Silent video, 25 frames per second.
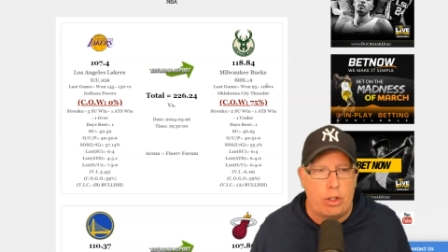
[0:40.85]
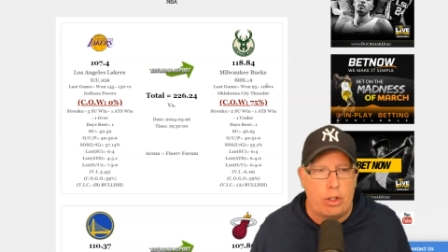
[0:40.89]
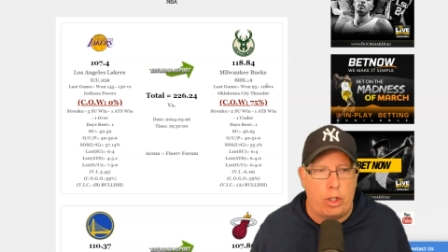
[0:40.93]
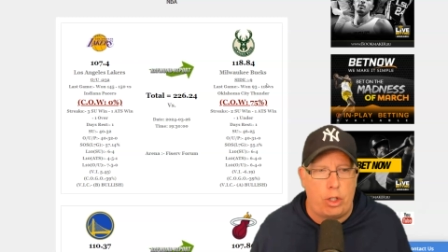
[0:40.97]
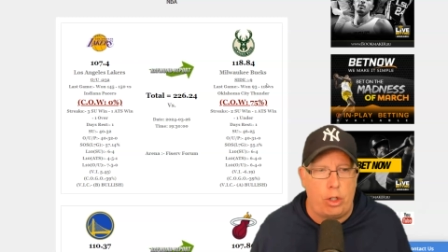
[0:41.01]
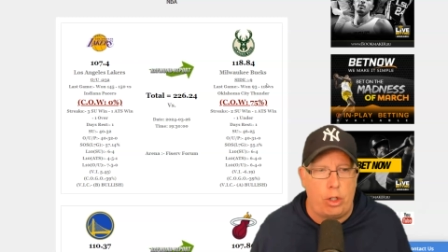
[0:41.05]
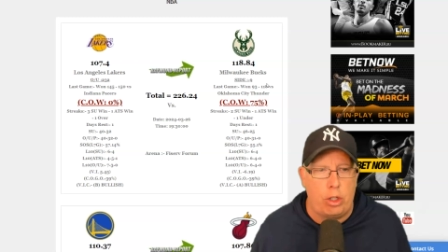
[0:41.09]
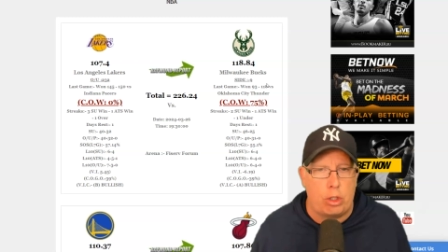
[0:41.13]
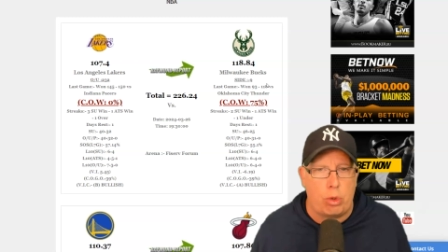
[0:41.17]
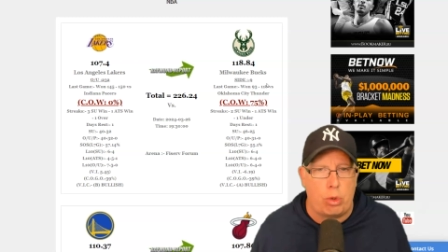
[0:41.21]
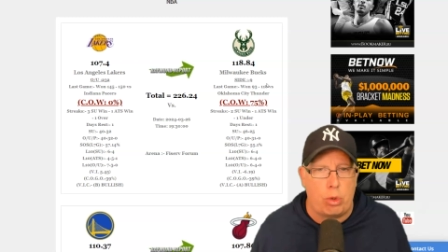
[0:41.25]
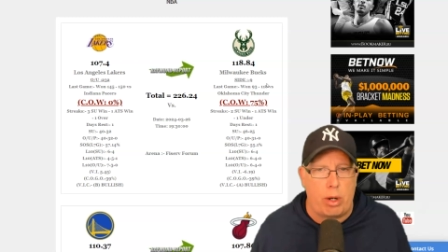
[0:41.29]

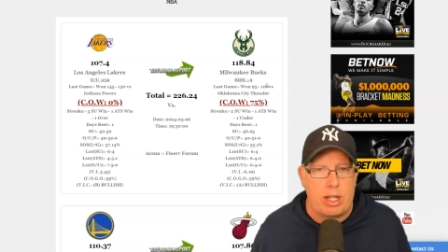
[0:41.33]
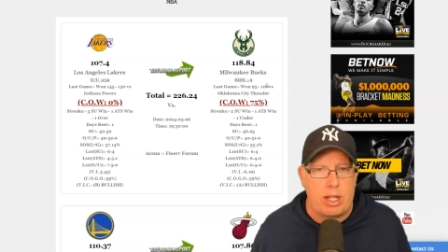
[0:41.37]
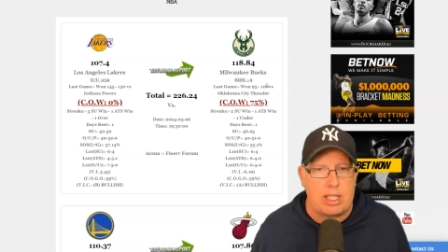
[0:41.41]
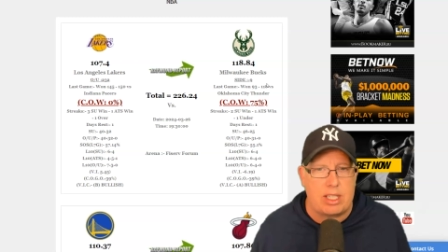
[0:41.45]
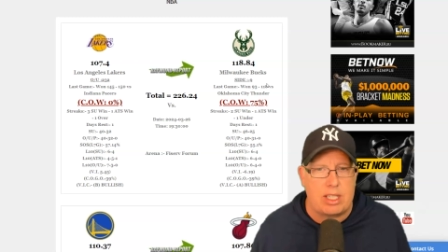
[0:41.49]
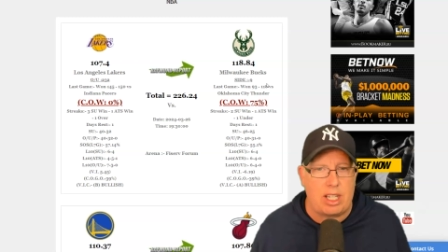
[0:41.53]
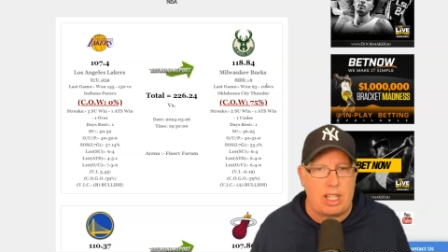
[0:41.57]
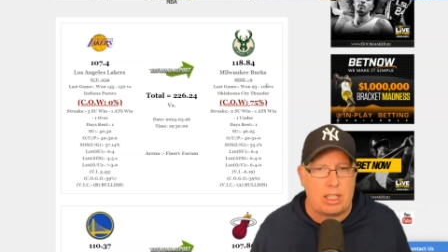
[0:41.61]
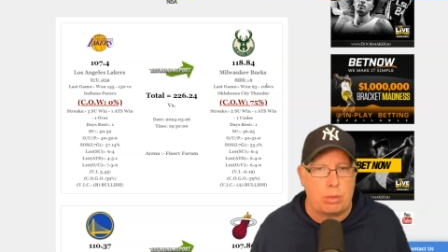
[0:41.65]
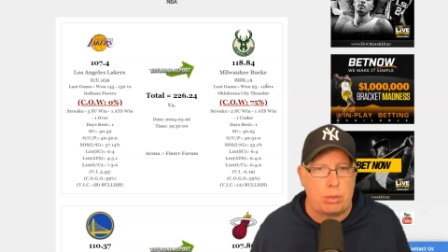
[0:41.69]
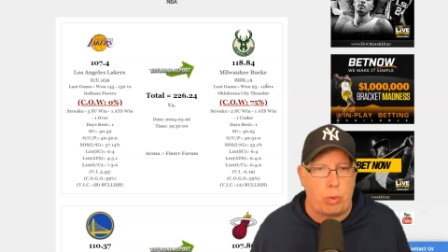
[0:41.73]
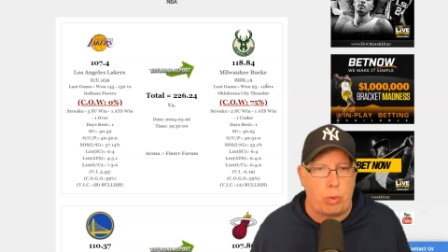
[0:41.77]

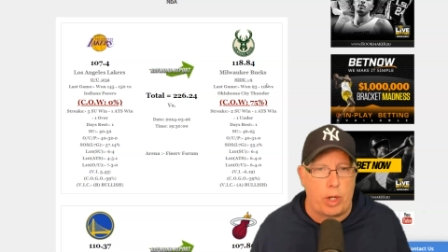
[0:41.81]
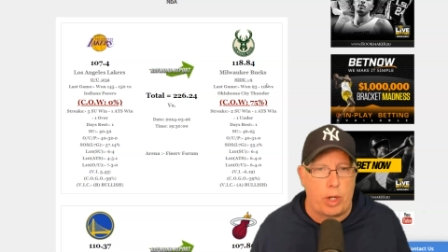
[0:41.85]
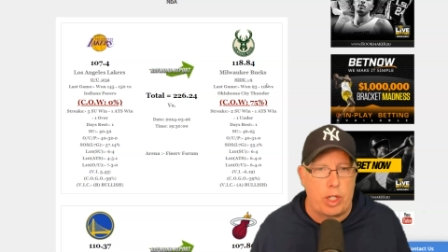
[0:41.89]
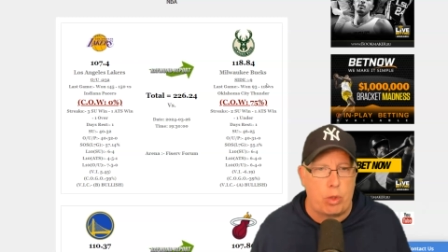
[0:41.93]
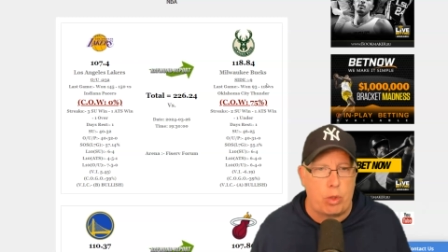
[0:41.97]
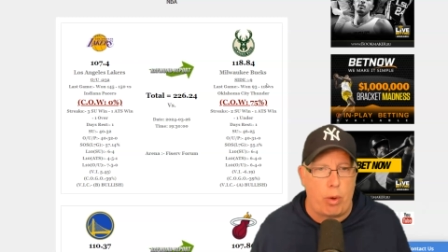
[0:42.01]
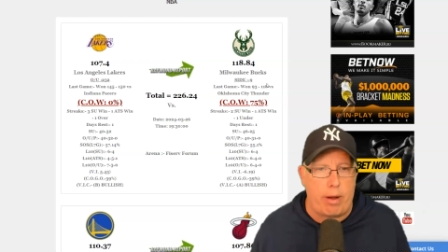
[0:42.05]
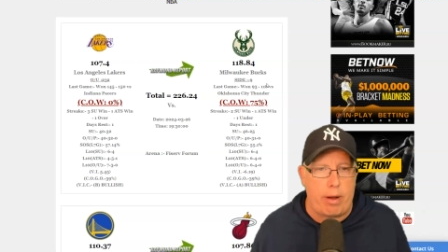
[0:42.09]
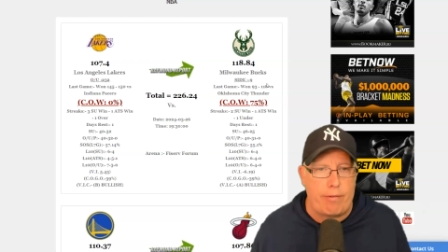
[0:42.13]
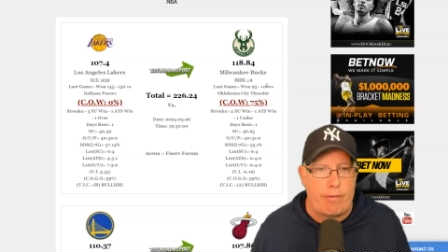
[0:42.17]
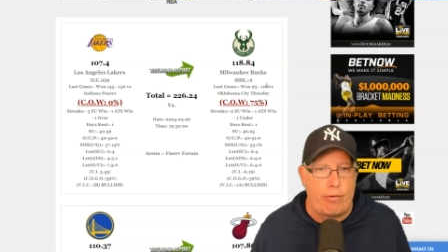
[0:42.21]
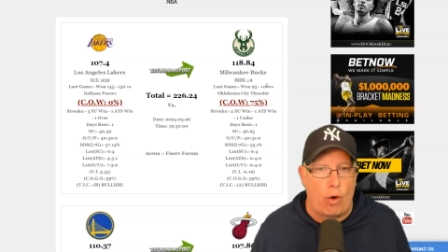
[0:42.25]

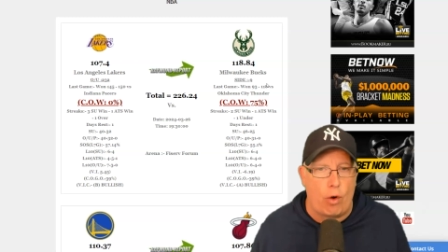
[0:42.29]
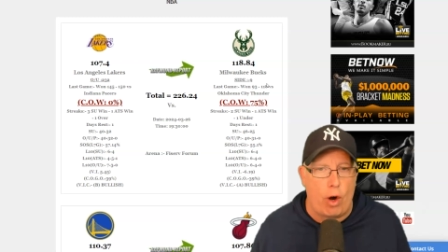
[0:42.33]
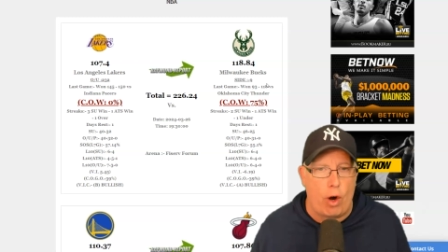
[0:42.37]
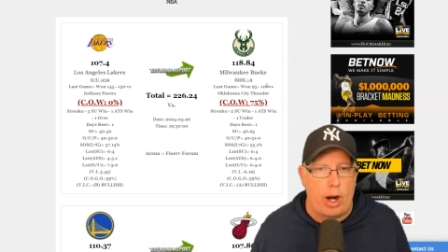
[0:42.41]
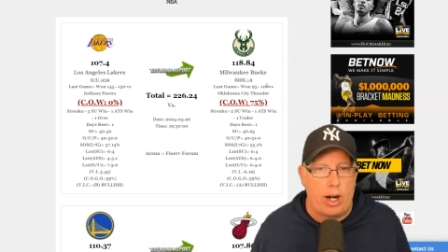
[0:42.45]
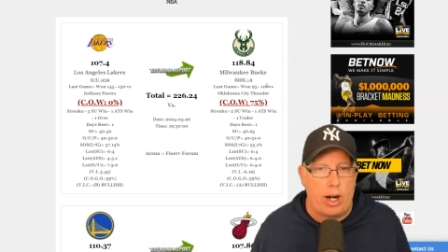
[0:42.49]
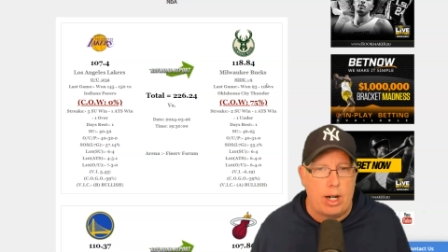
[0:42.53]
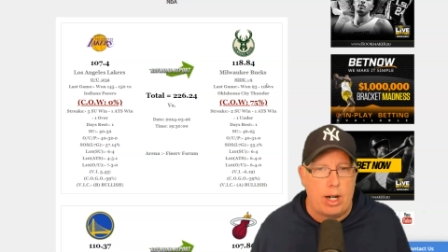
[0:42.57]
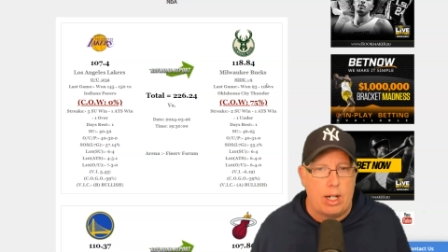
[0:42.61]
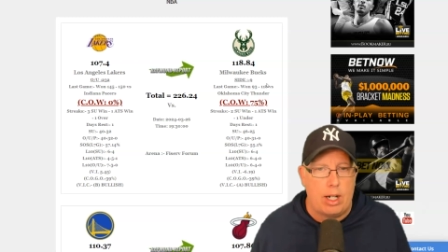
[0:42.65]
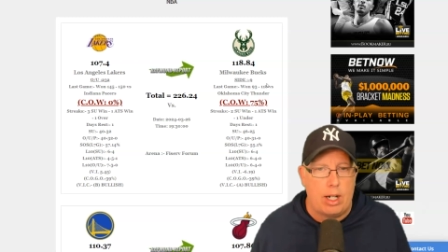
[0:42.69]
226.24.